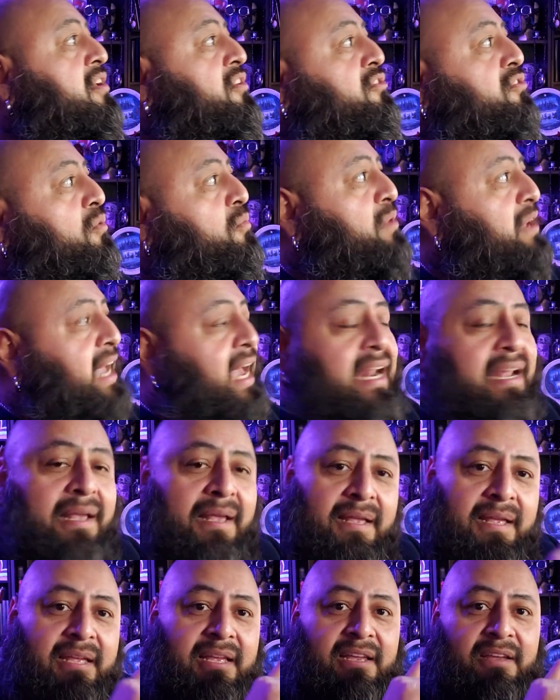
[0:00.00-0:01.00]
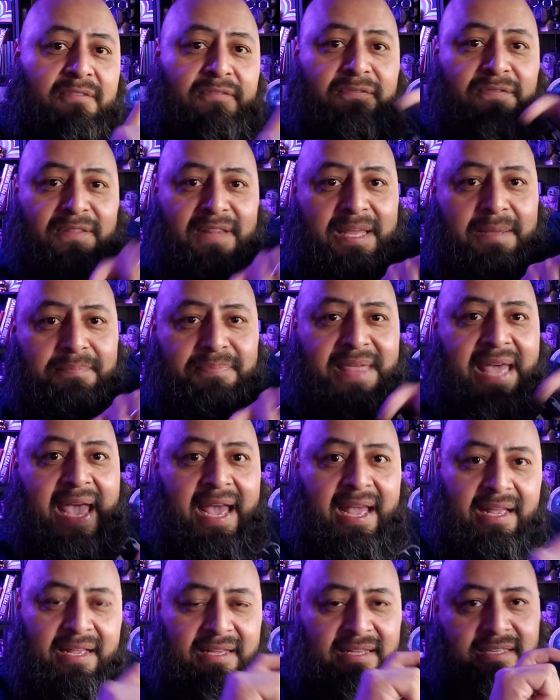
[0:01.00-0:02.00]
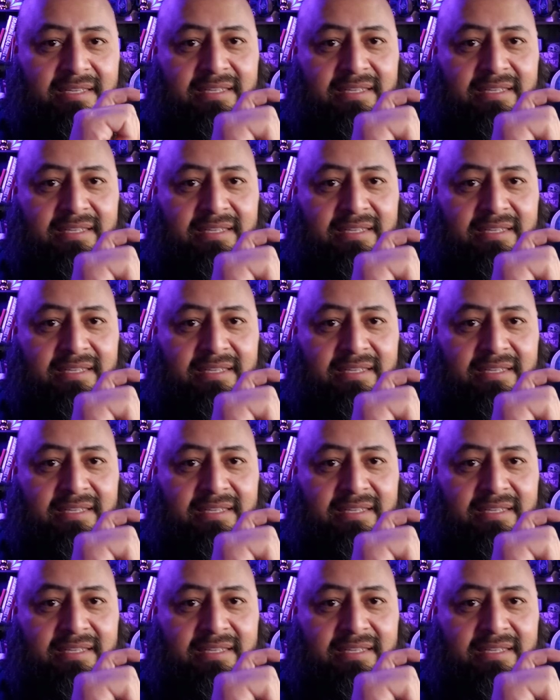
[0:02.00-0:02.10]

So we got to flip that.